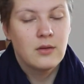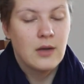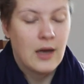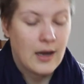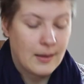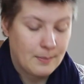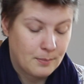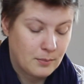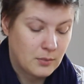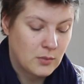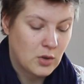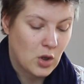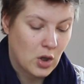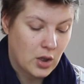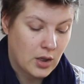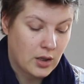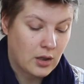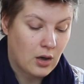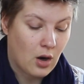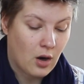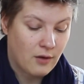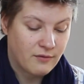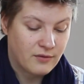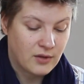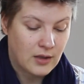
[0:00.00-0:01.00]
I'm talking
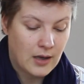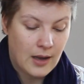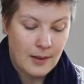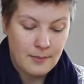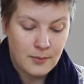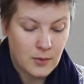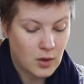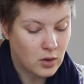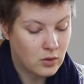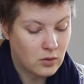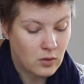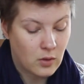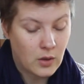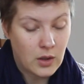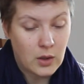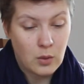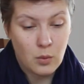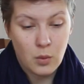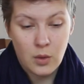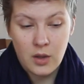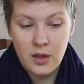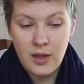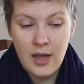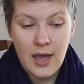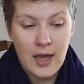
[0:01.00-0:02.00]
often. I'm not going
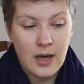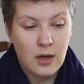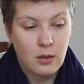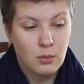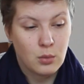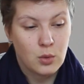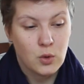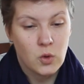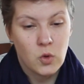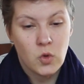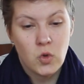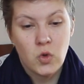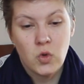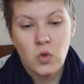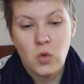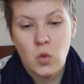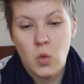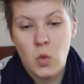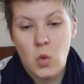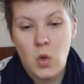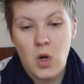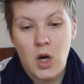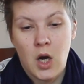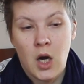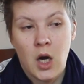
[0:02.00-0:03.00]
with animals
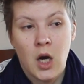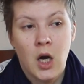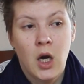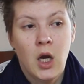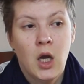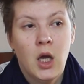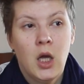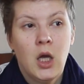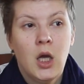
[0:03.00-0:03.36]
or